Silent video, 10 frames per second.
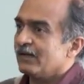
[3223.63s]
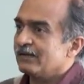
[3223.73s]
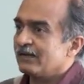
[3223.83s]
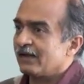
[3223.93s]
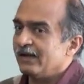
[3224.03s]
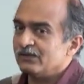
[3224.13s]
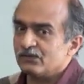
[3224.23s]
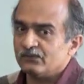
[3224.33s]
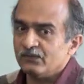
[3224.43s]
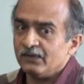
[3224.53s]
other
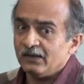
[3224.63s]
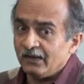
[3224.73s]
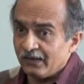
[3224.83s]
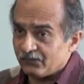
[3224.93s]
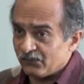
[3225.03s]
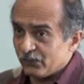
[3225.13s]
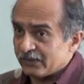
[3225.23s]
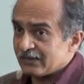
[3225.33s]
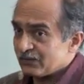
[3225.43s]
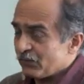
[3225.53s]
kinds of
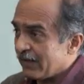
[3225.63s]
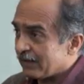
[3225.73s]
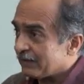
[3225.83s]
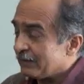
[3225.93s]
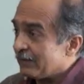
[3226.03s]
influence as well.